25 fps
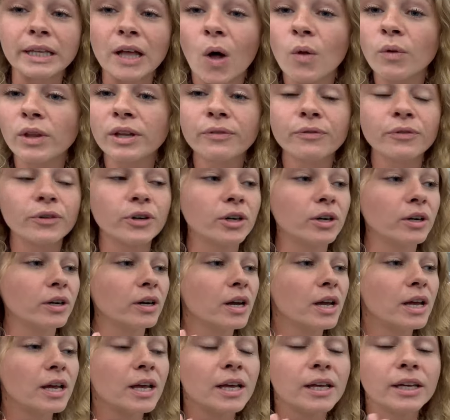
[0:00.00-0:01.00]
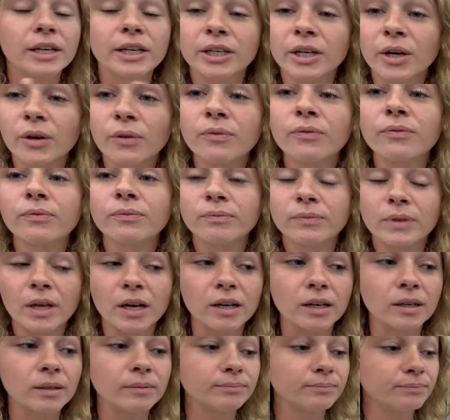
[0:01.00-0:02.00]
only for, you know,
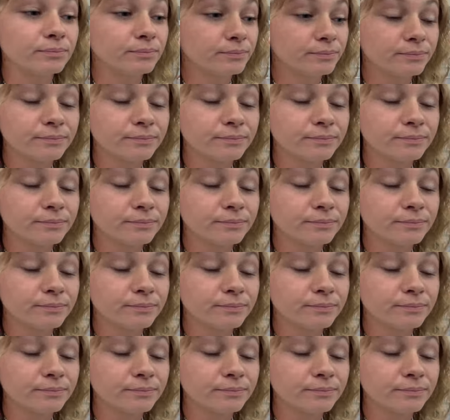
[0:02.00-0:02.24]
um,